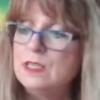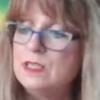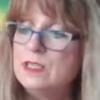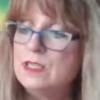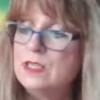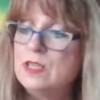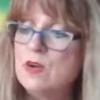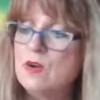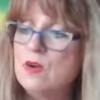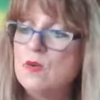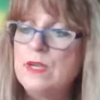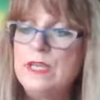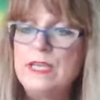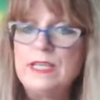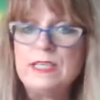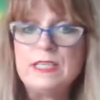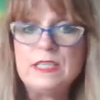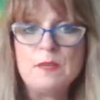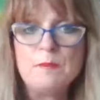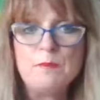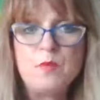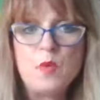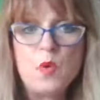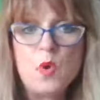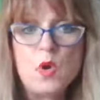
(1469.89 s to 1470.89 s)
So
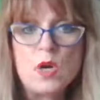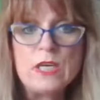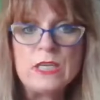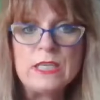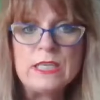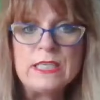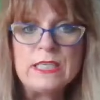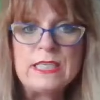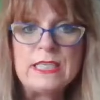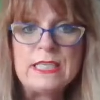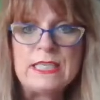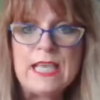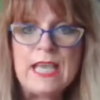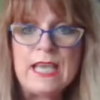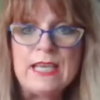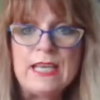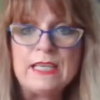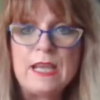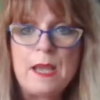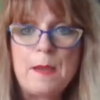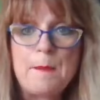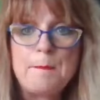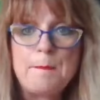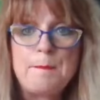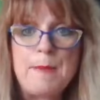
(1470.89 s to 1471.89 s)
it's important to set
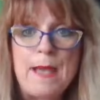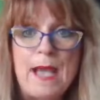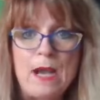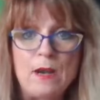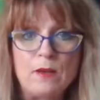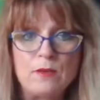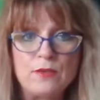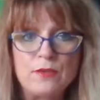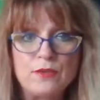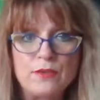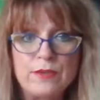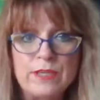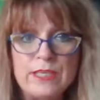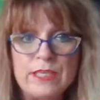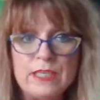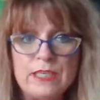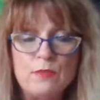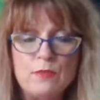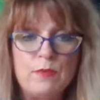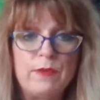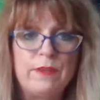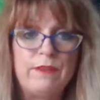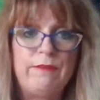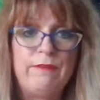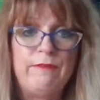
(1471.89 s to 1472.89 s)

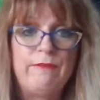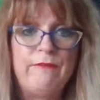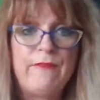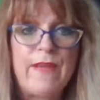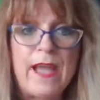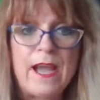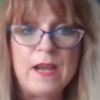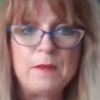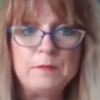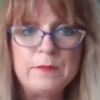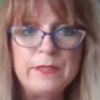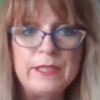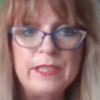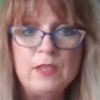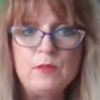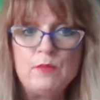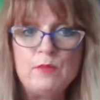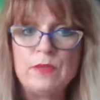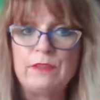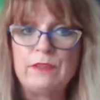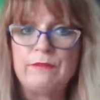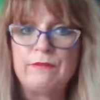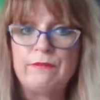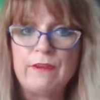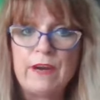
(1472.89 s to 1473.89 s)
boundaries with family,
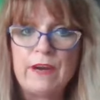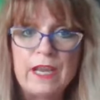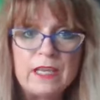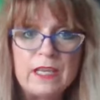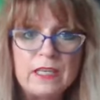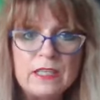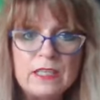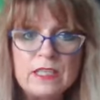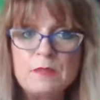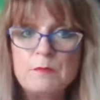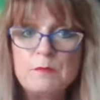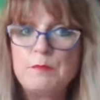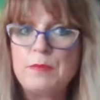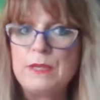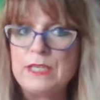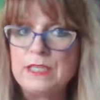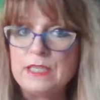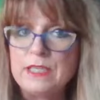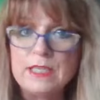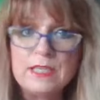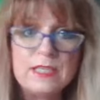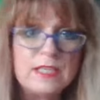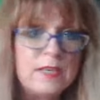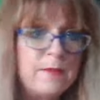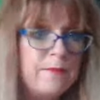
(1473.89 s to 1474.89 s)
with friends,
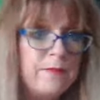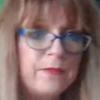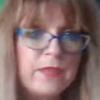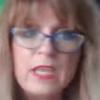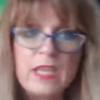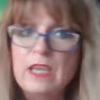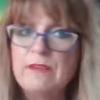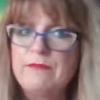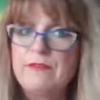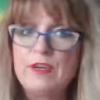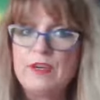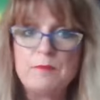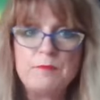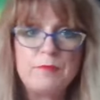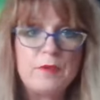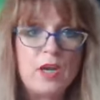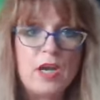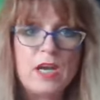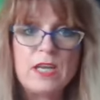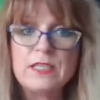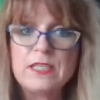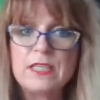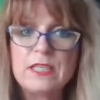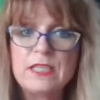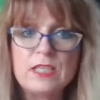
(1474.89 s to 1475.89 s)
business. If your
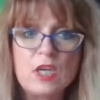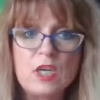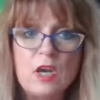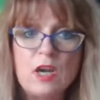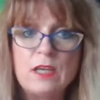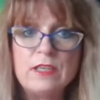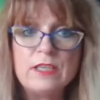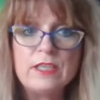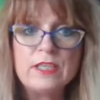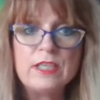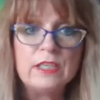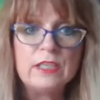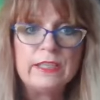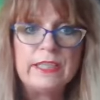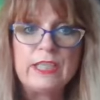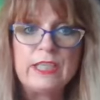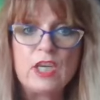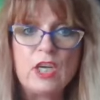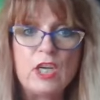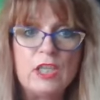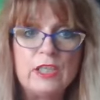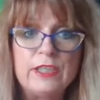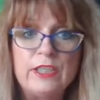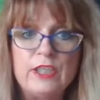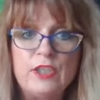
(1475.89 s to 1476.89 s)
boss is constantly
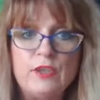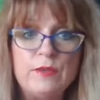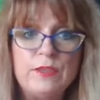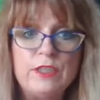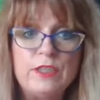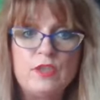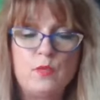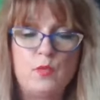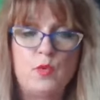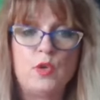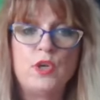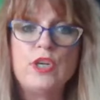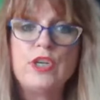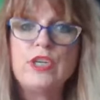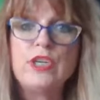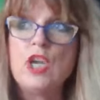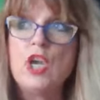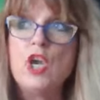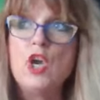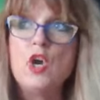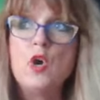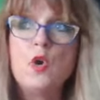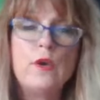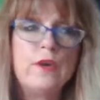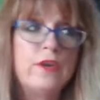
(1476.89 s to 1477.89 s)
calling you into work
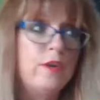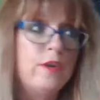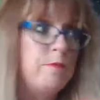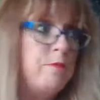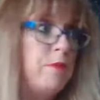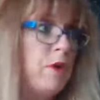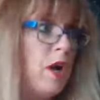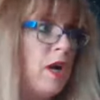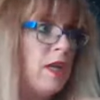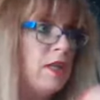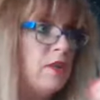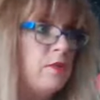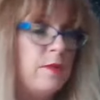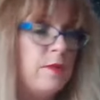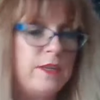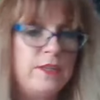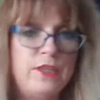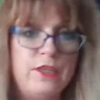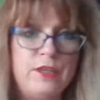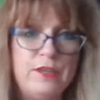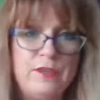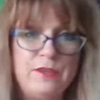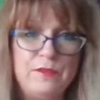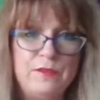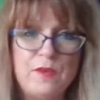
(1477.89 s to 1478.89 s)
or your boss
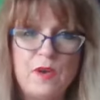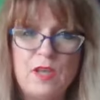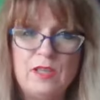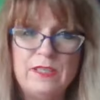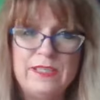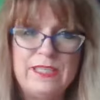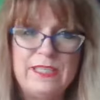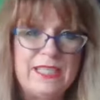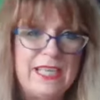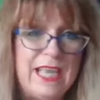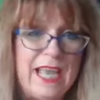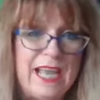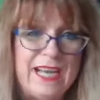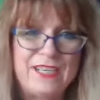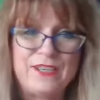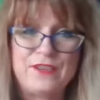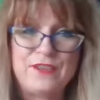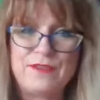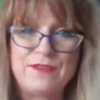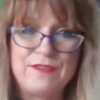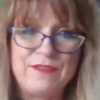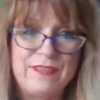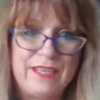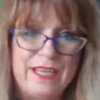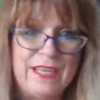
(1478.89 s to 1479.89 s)
wants you to do all these
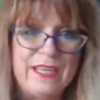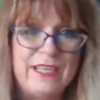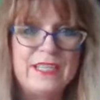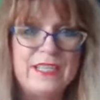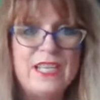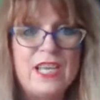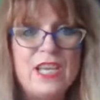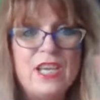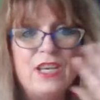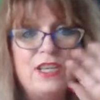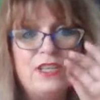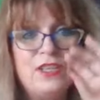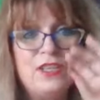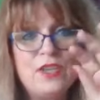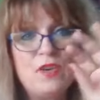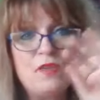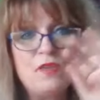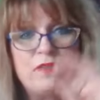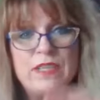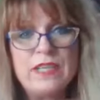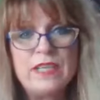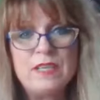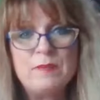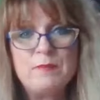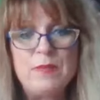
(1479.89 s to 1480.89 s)
extra things,
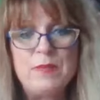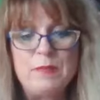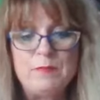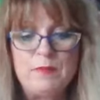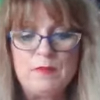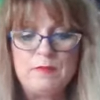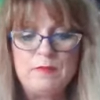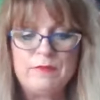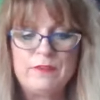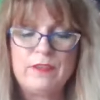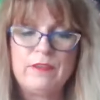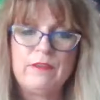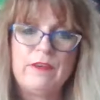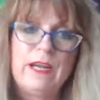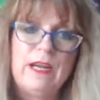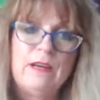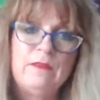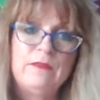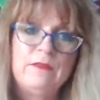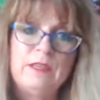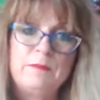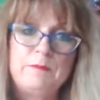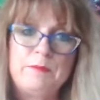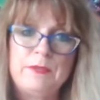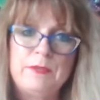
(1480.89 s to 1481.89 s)
don't take people for
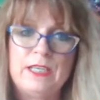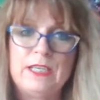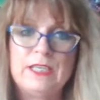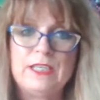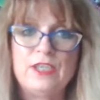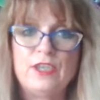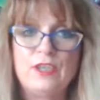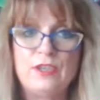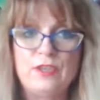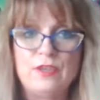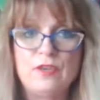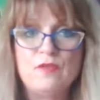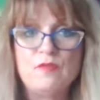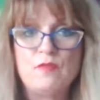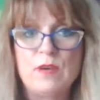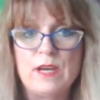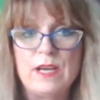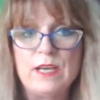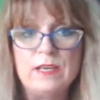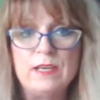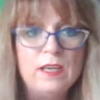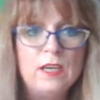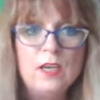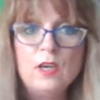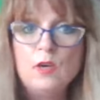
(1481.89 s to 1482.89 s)
granted because you know
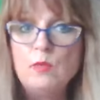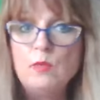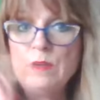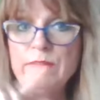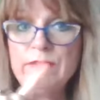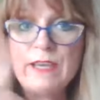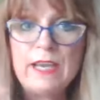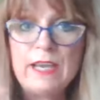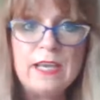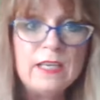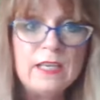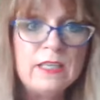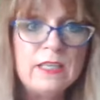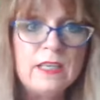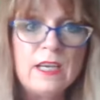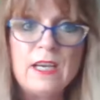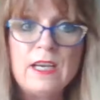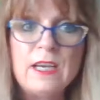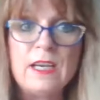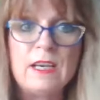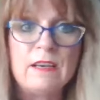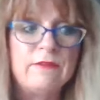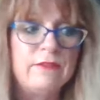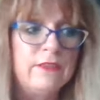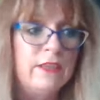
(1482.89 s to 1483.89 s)
what? We've had
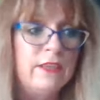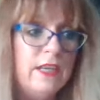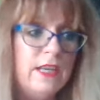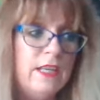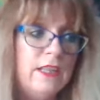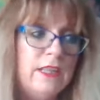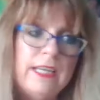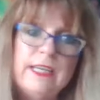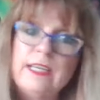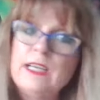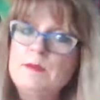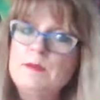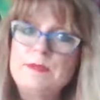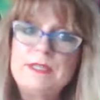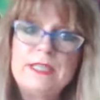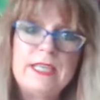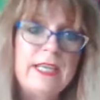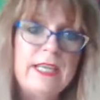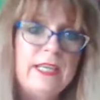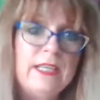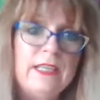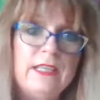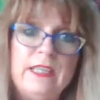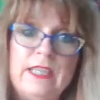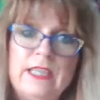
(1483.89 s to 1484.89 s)
enough. Like I'm
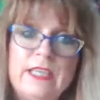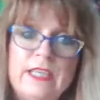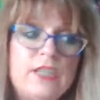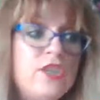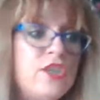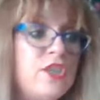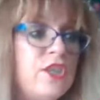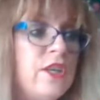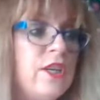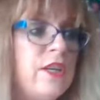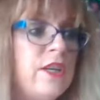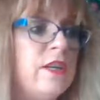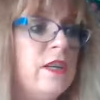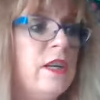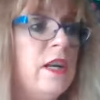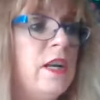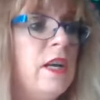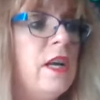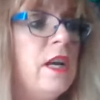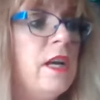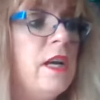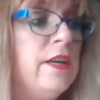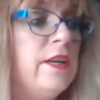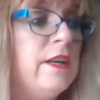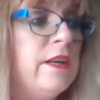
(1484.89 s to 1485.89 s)
saying, this year,
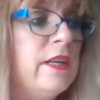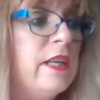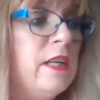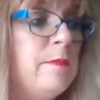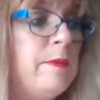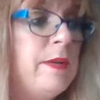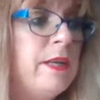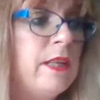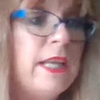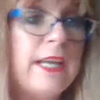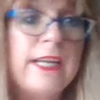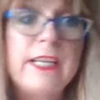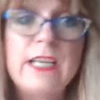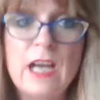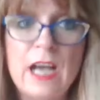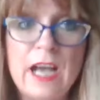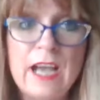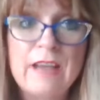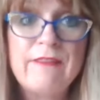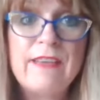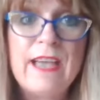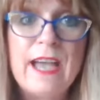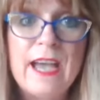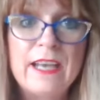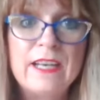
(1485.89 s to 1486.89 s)
you're going to be like,
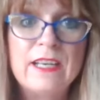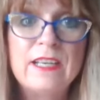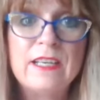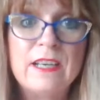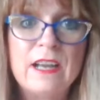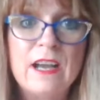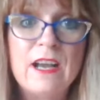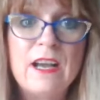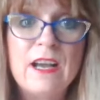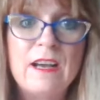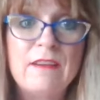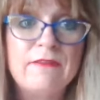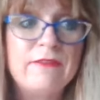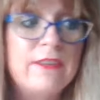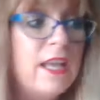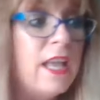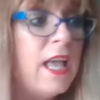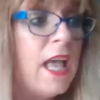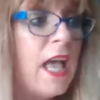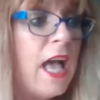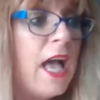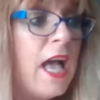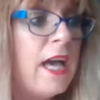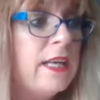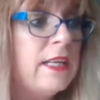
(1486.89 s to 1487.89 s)
I've had enough.
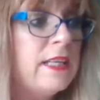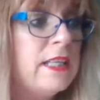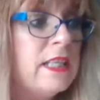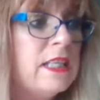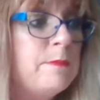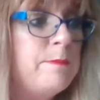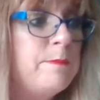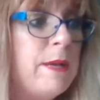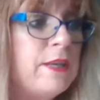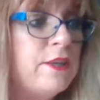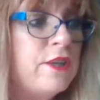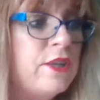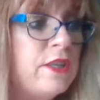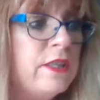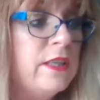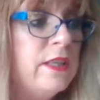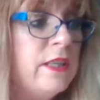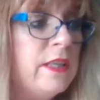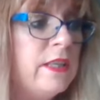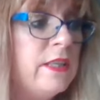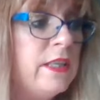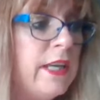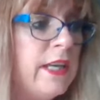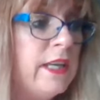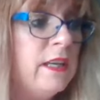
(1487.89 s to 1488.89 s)
And especially
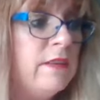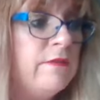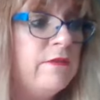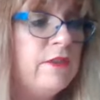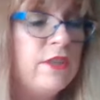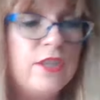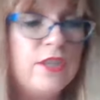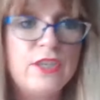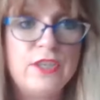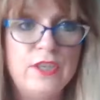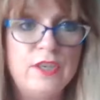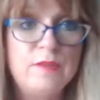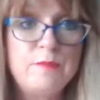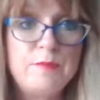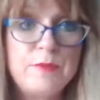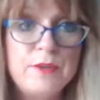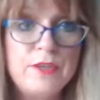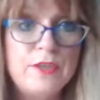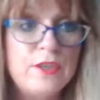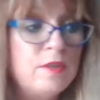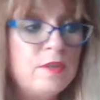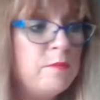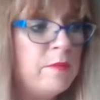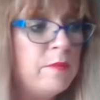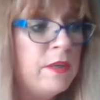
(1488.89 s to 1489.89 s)
the day of the super
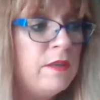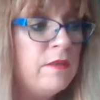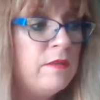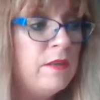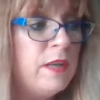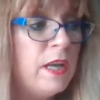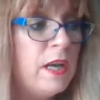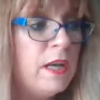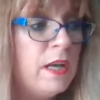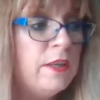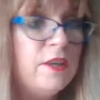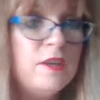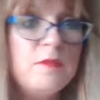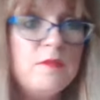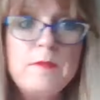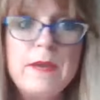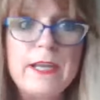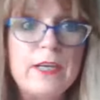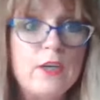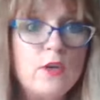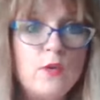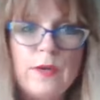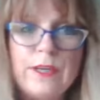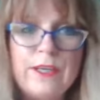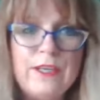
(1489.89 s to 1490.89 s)
new moon, you
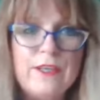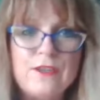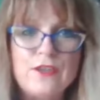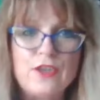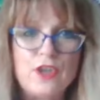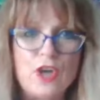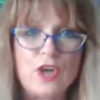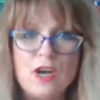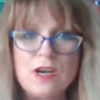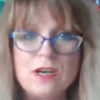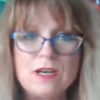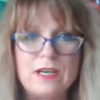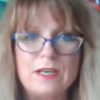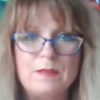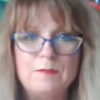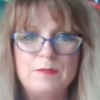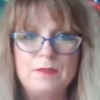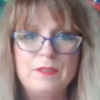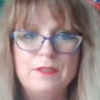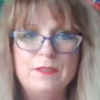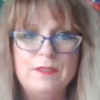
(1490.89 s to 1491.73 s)
might quit your job.